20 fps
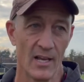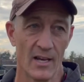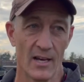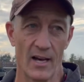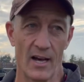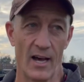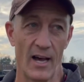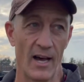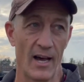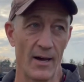
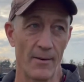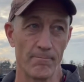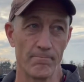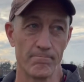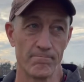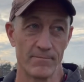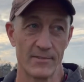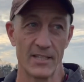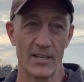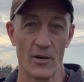
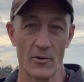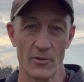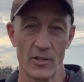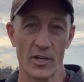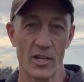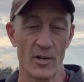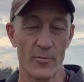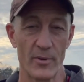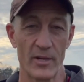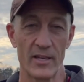um, you know they're
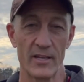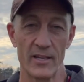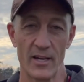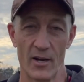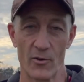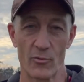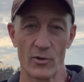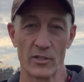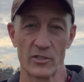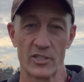going to be
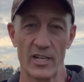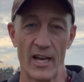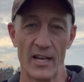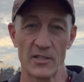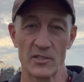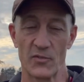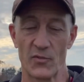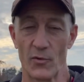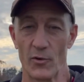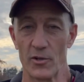a real
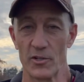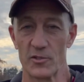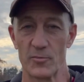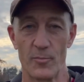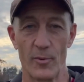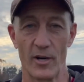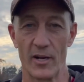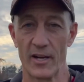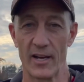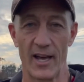challenge for us.
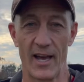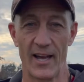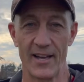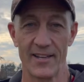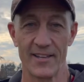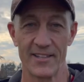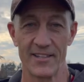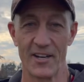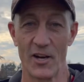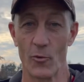But uh,
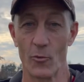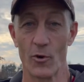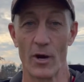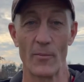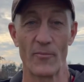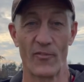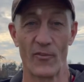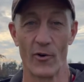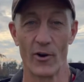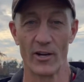you know we're
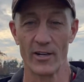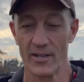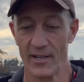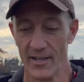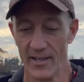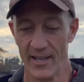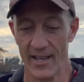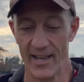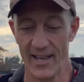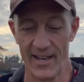up for it,
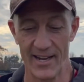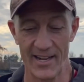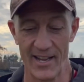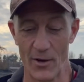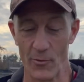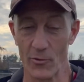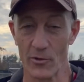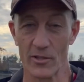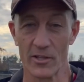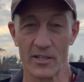and
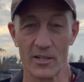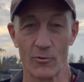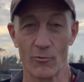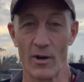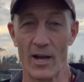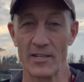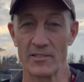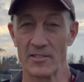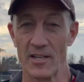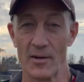uh, we're looking to
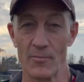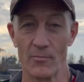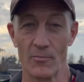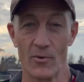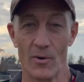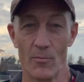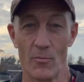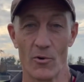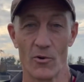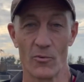rise up
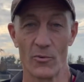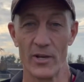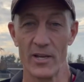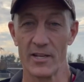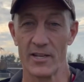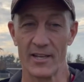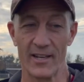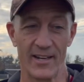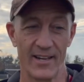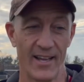one more
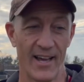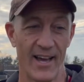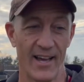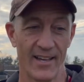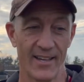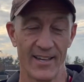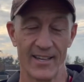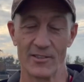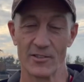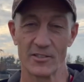week and uh,
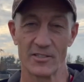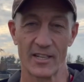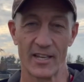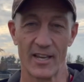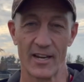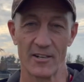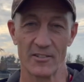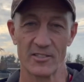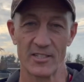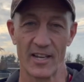and look to
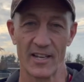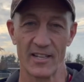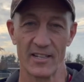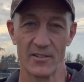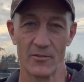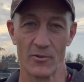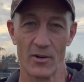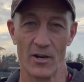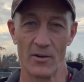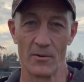get our second
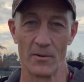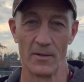in a row.